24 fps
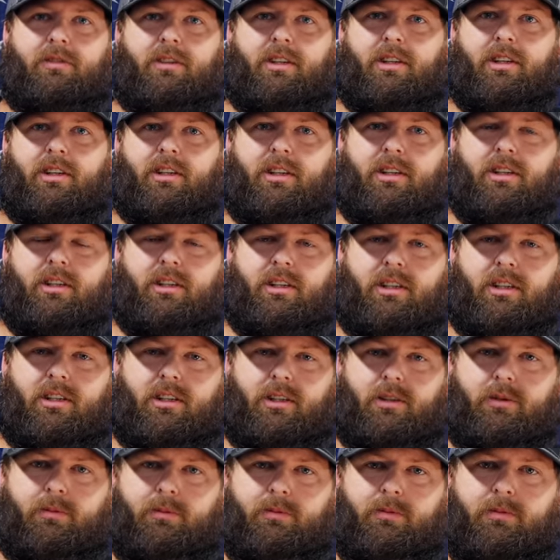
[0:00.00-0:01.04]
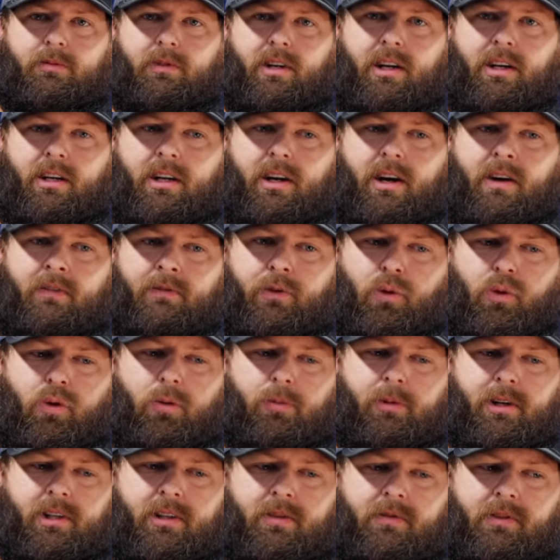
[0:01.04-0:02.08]
Mm-hmm. Um, a,
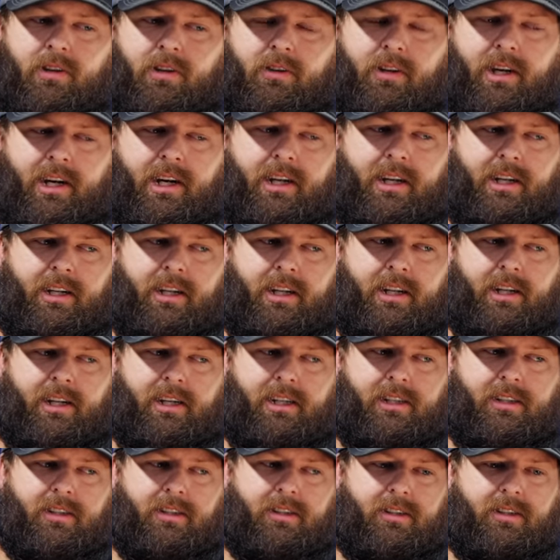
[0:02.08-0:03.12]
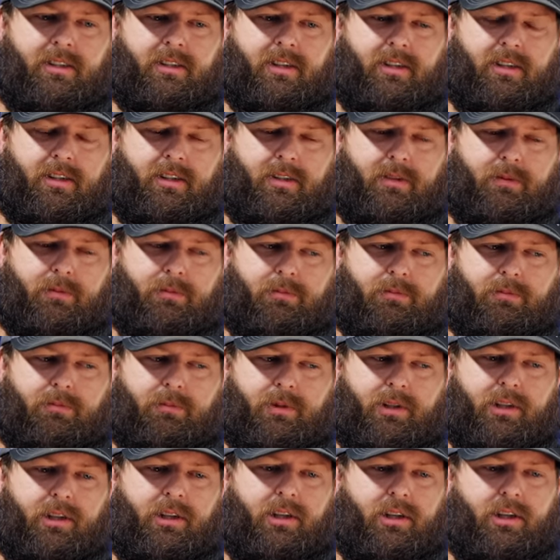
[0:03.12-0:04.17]
form gets filled out in the end, um,
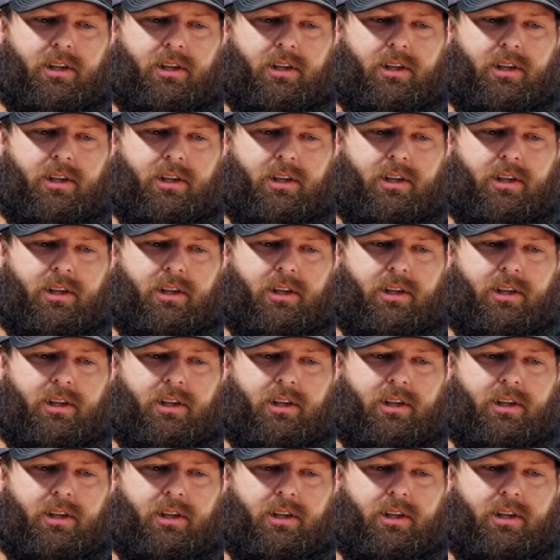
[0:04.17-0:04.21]
but